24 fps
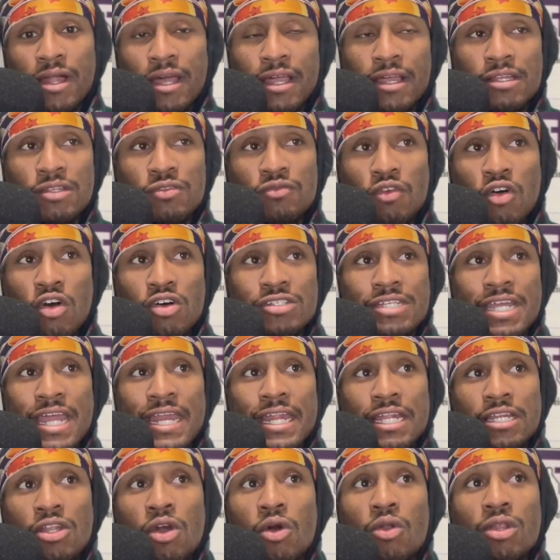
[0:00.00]
Like, as far as
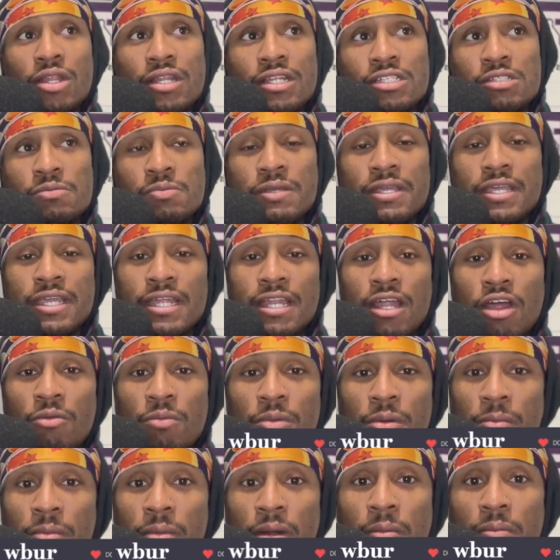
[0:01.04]
anecdotally speaking, I
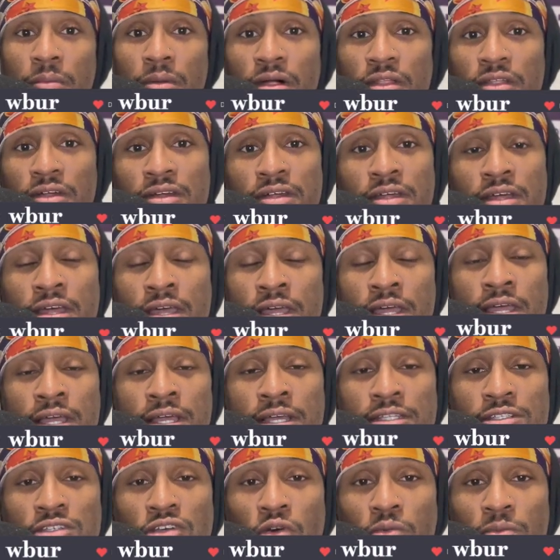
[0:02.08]
remember my mother
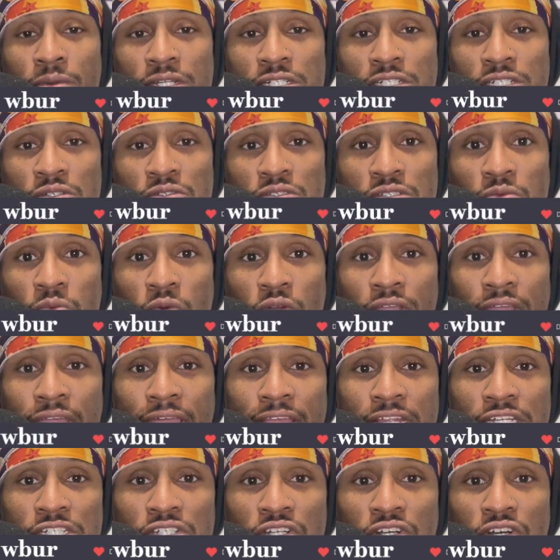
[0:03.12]
told me she used to work
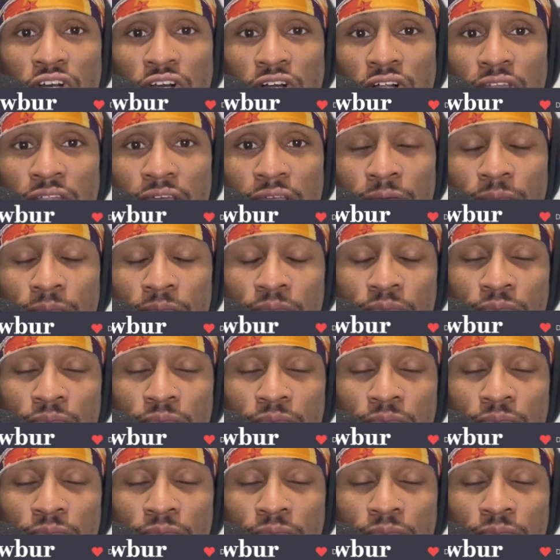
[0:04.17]
at HR like